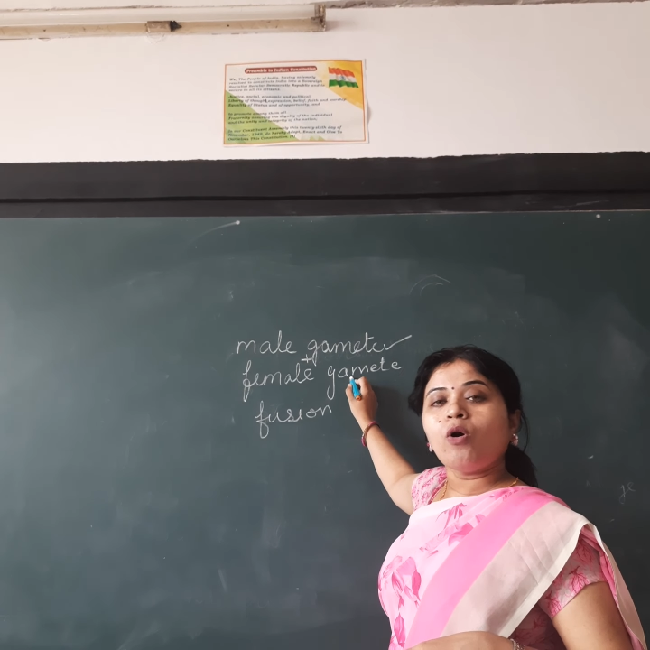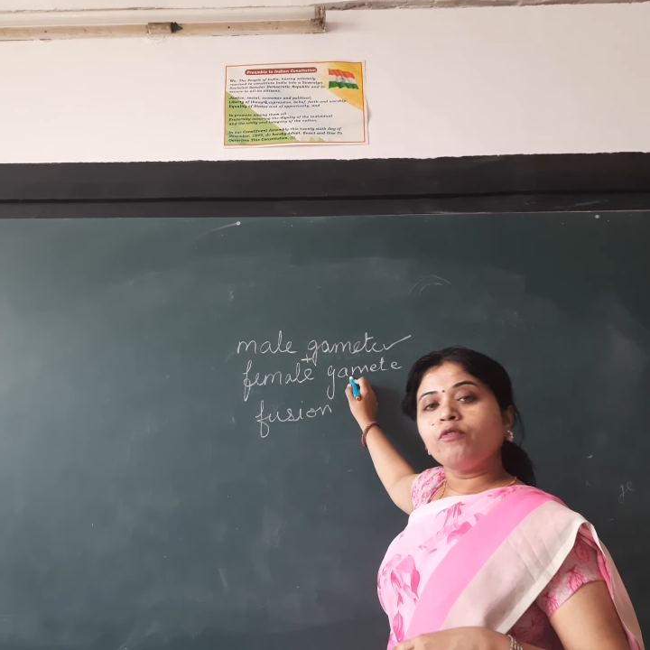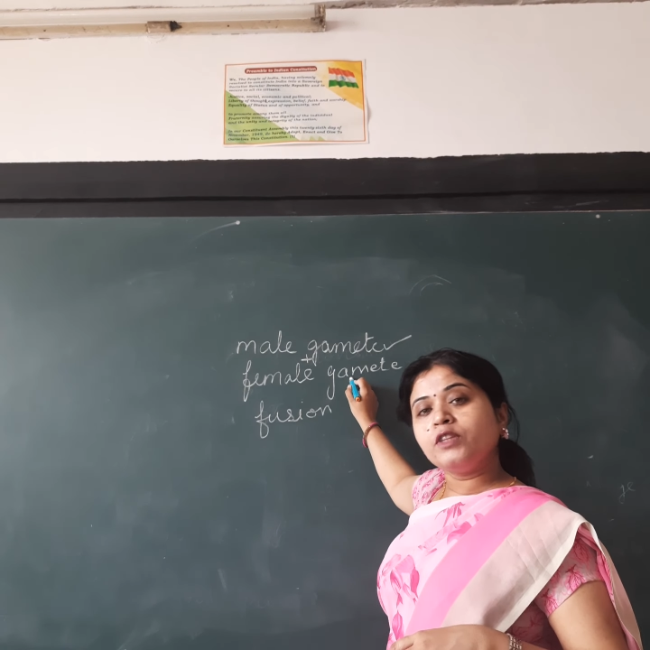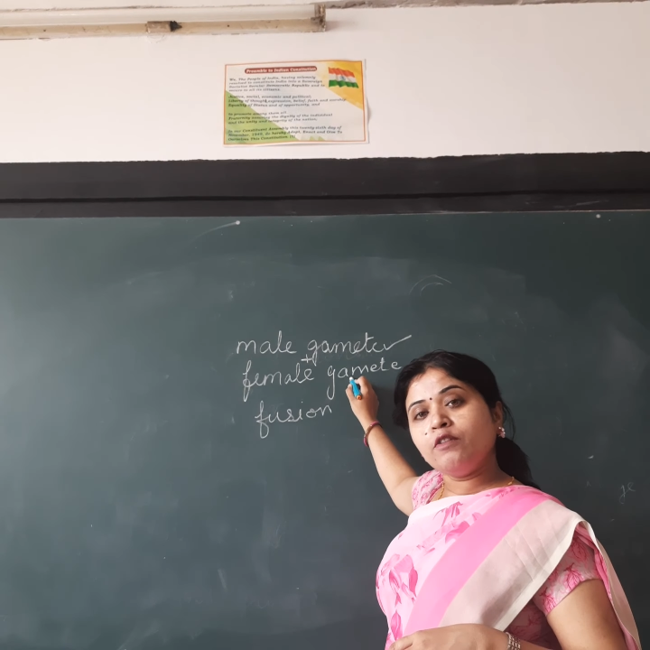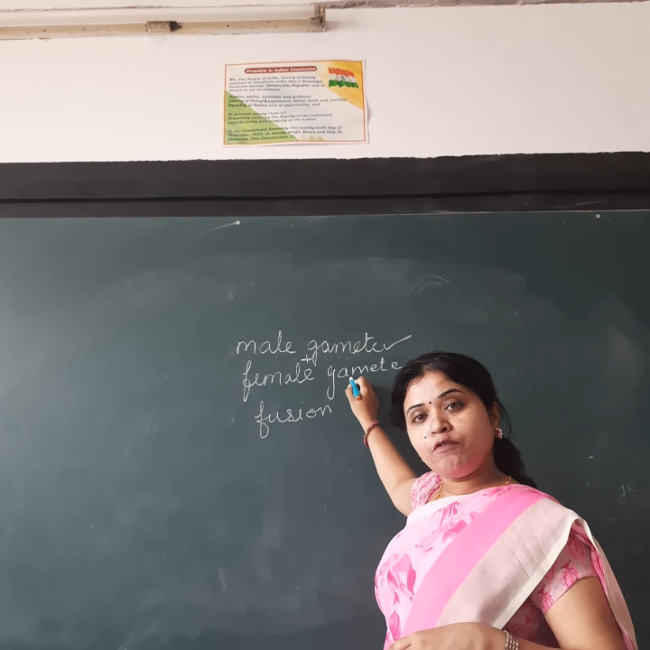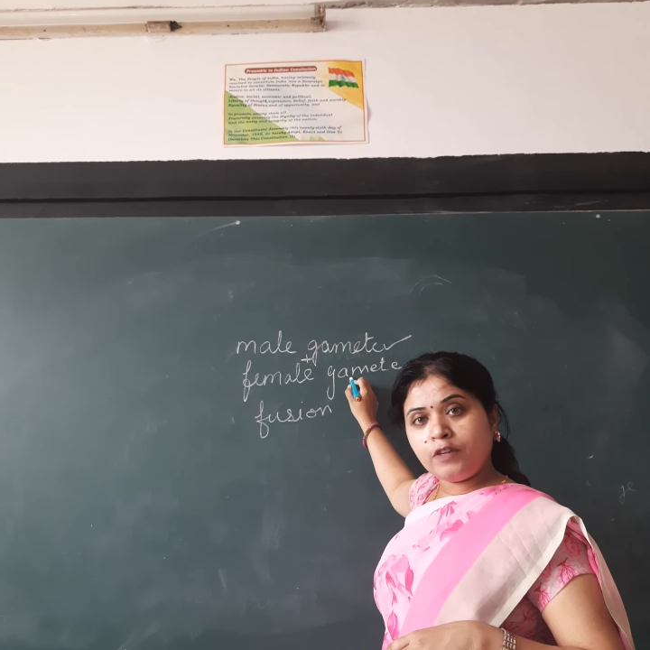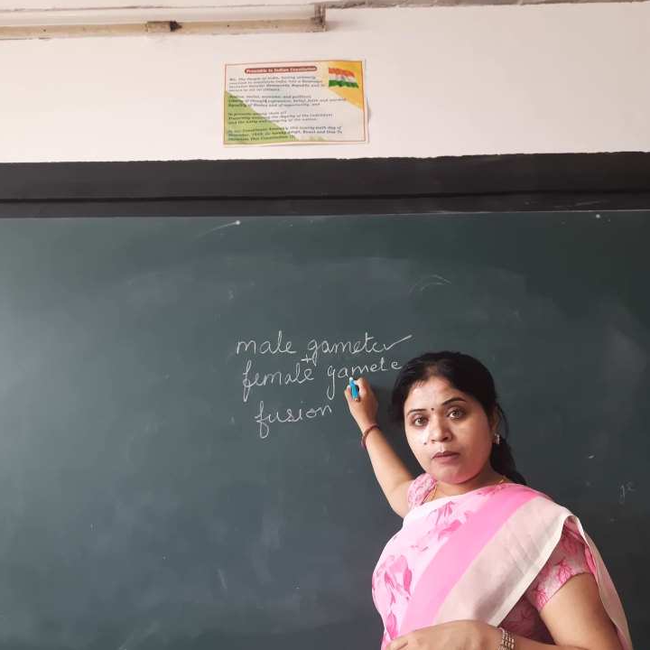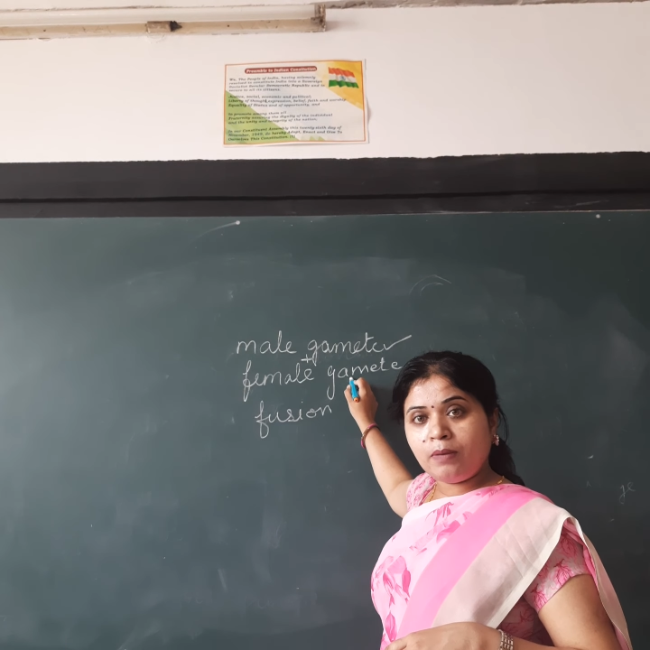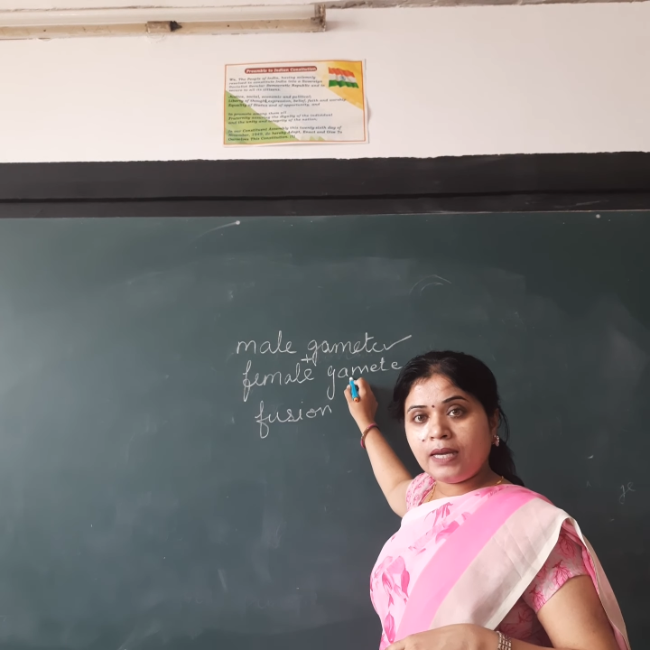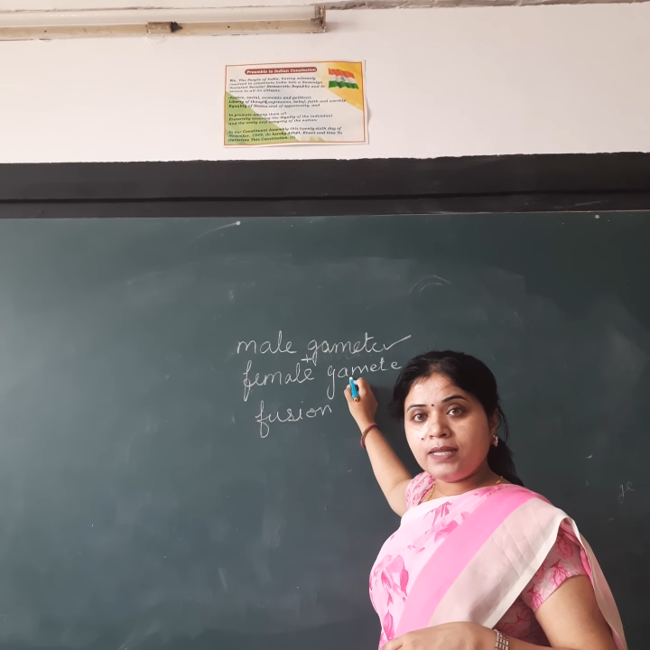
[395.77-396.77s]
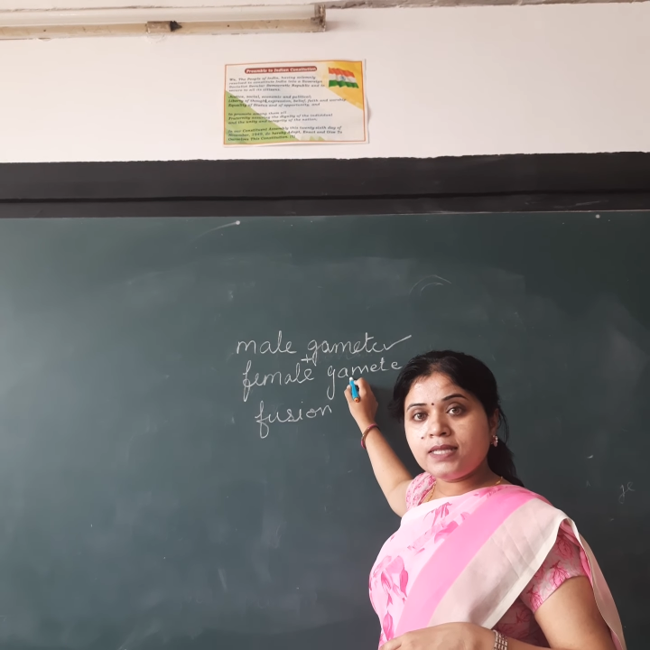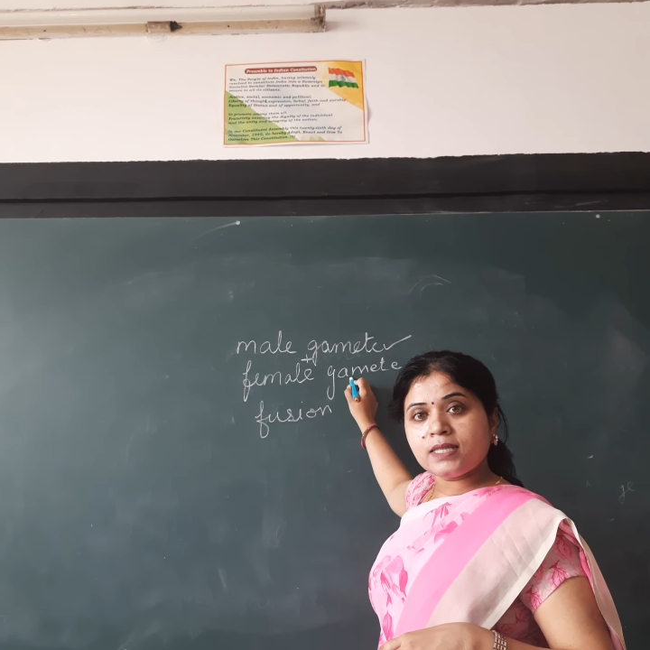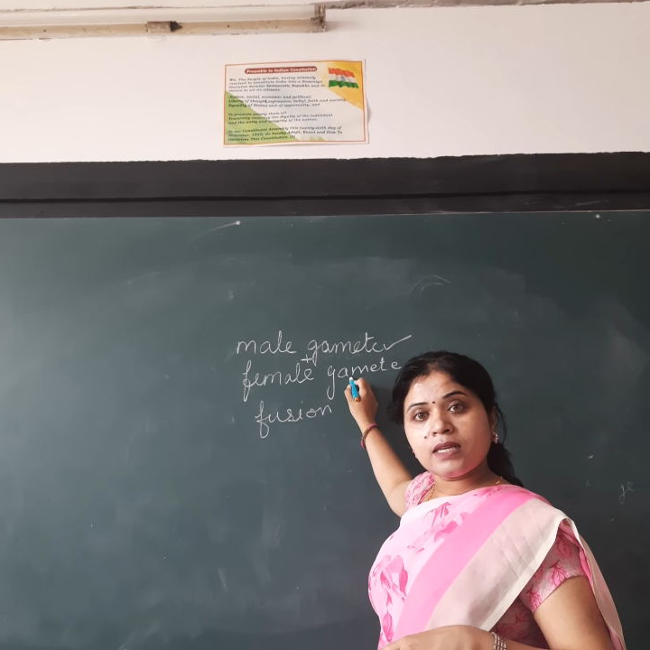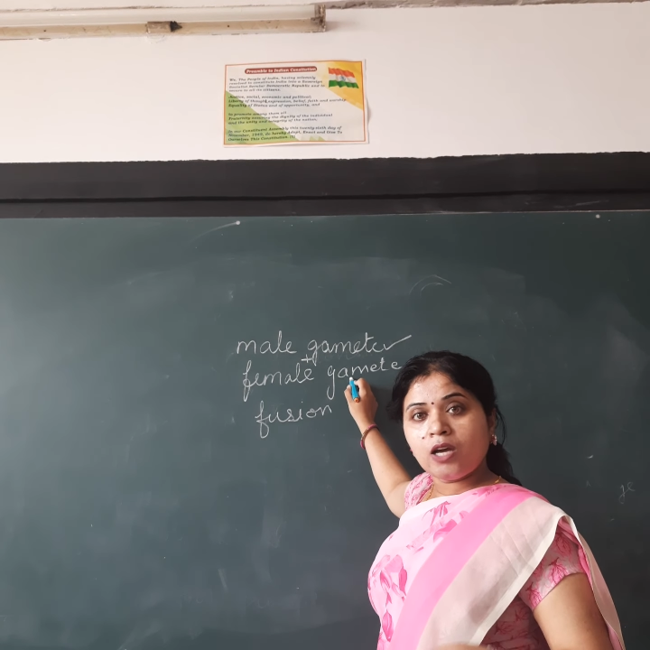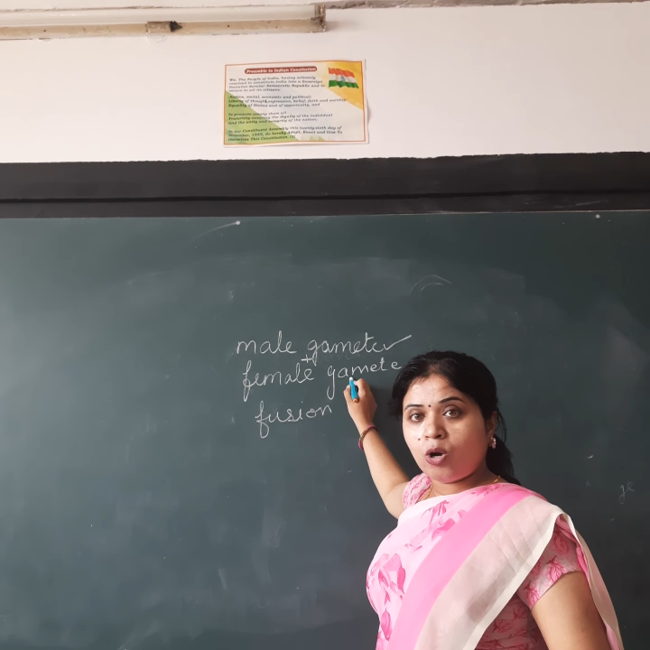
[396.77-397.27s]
of the females.